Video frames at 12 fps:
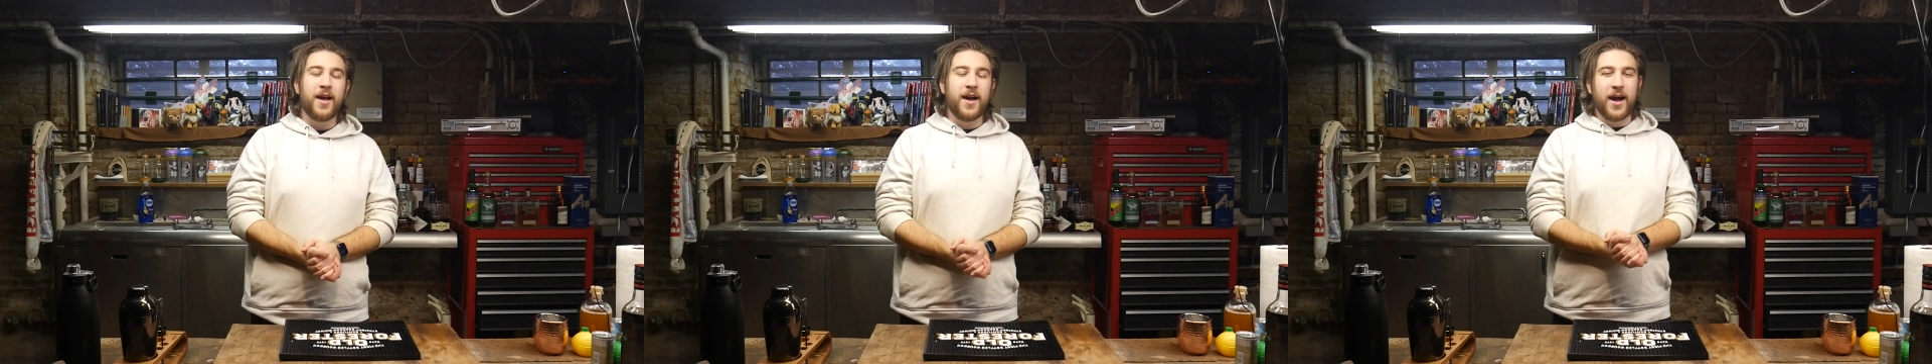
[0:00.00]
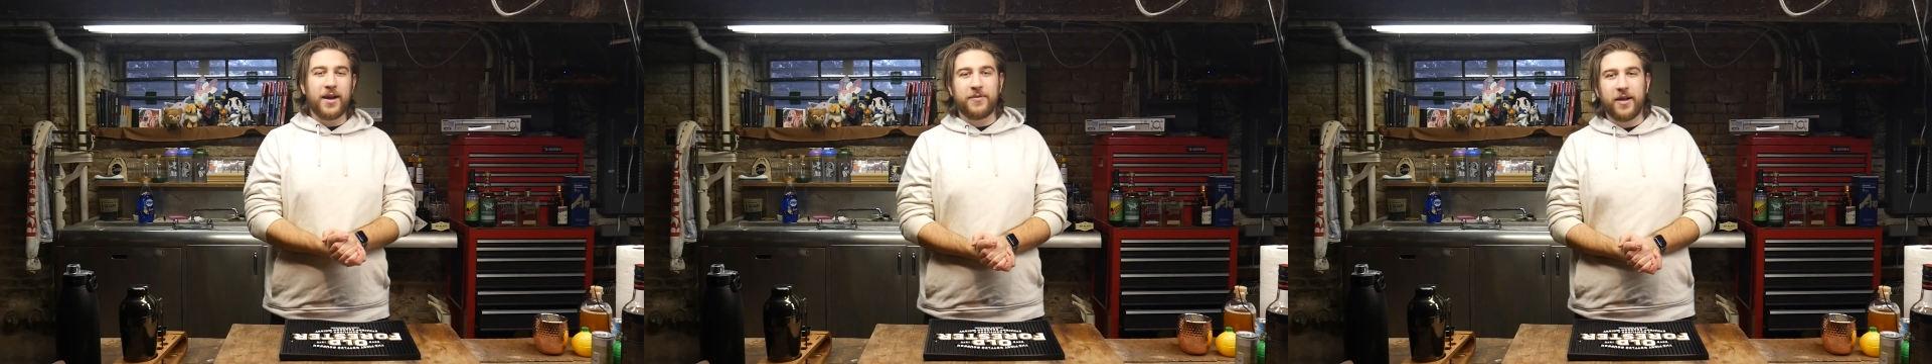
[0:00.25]

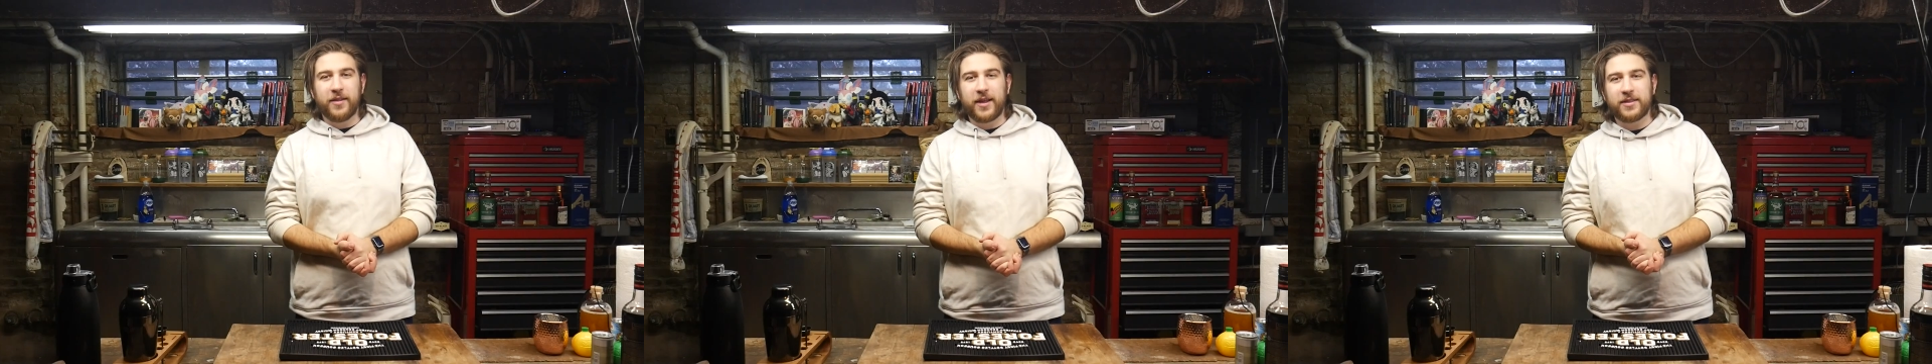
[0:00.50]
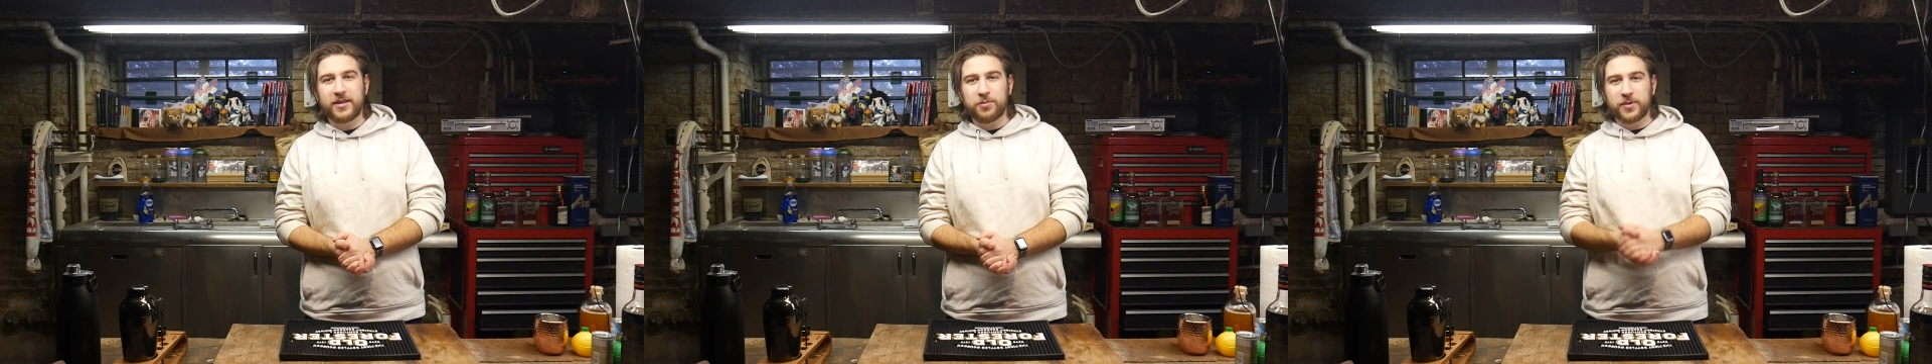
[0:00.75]
I felt
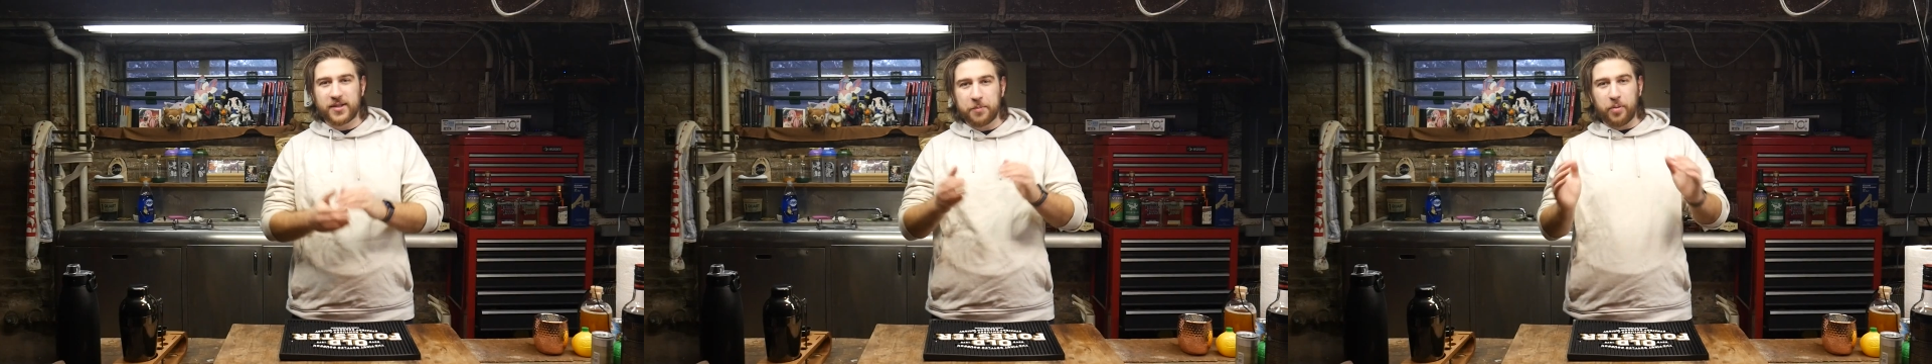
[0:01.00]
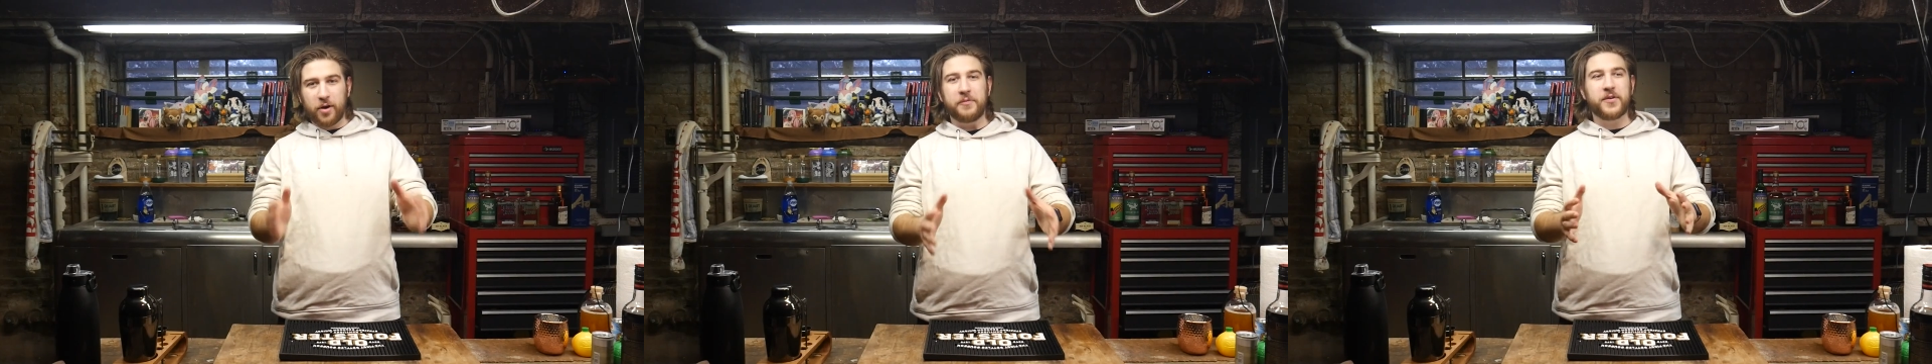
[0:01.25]
like this was the
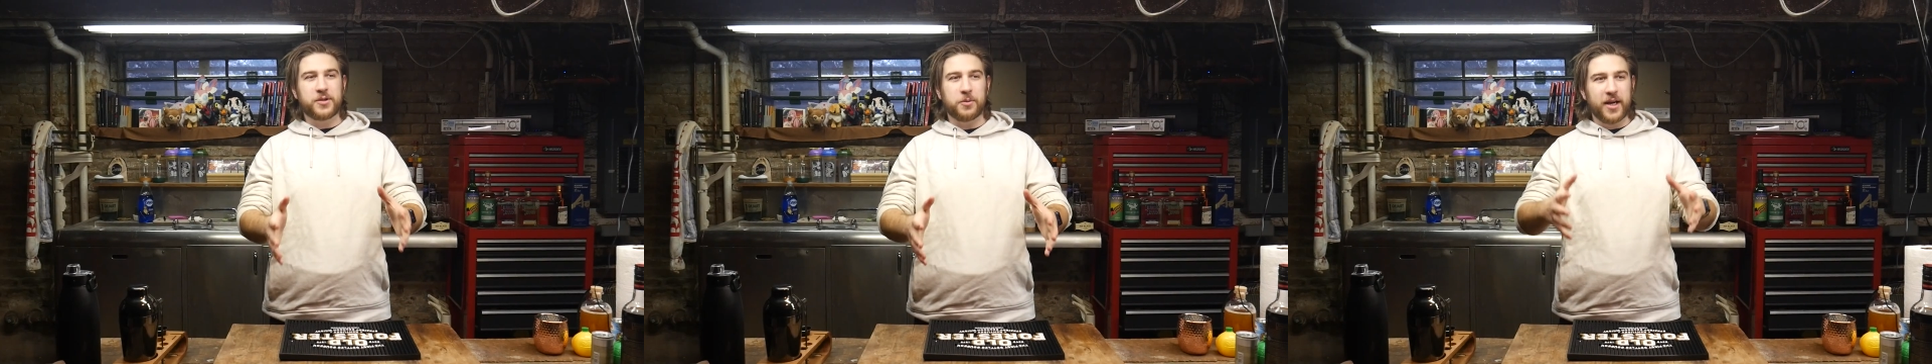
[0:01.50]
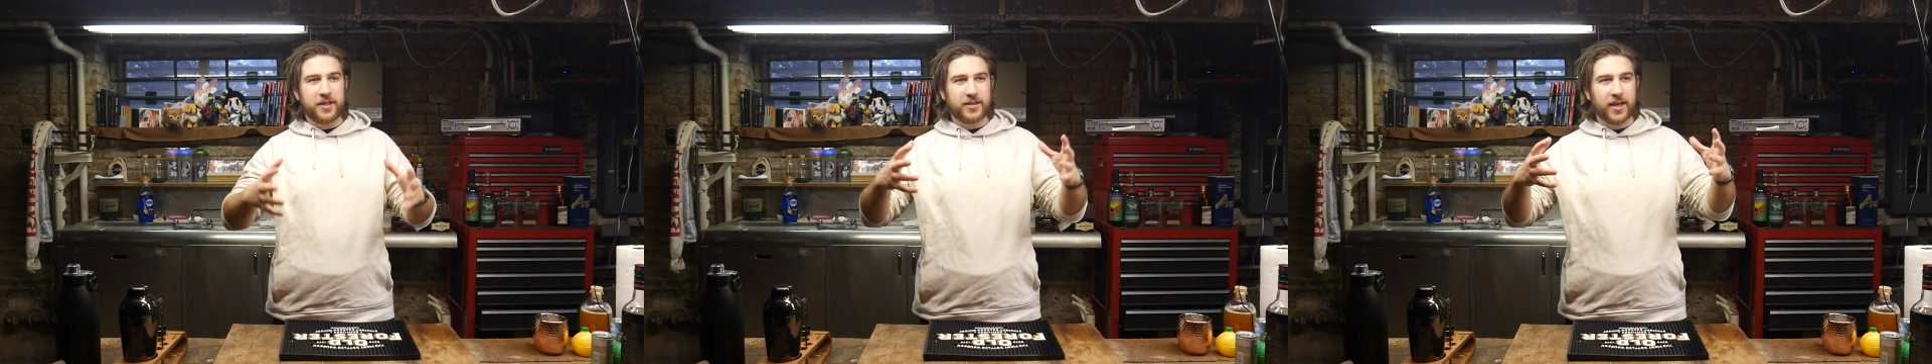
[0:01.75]
perfect
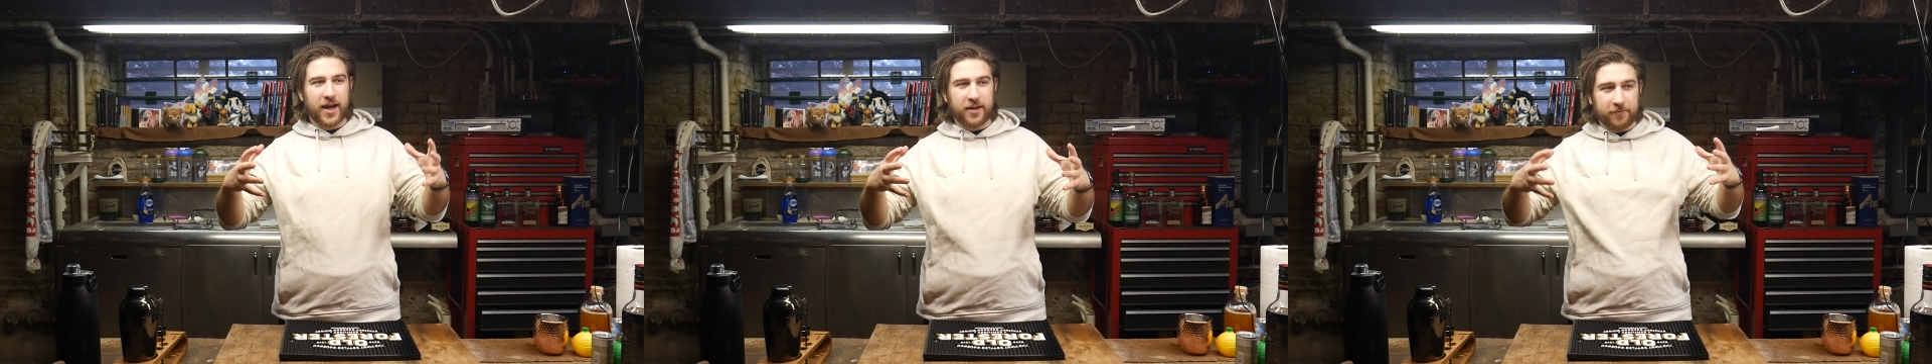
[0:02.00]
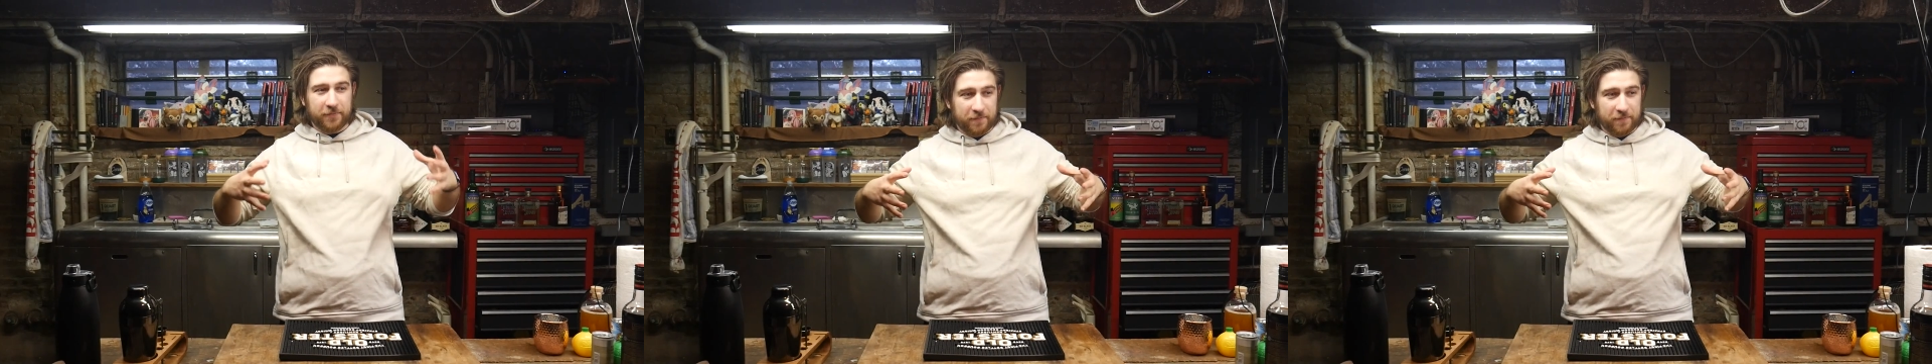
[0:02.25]
way to kind of